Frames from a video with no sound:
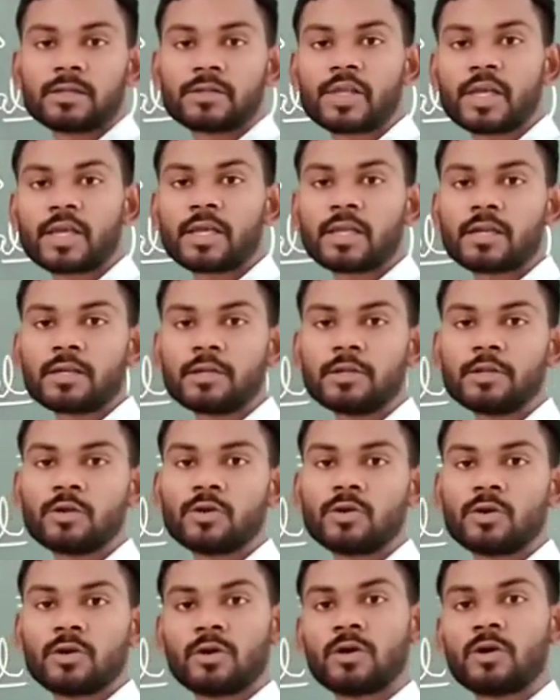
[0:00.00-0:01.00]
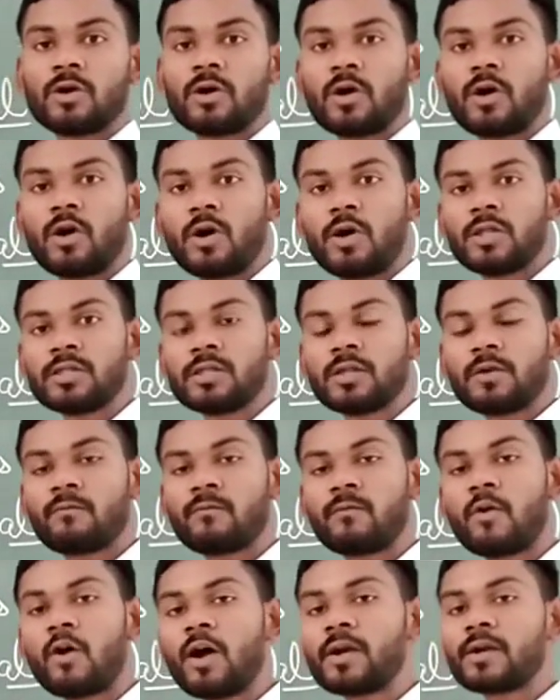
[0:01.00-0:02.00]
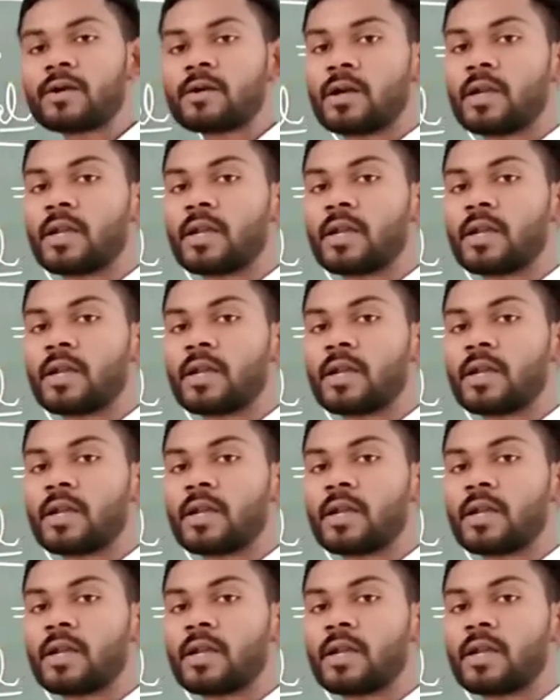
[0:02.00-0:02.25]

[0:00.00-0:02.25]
then on the what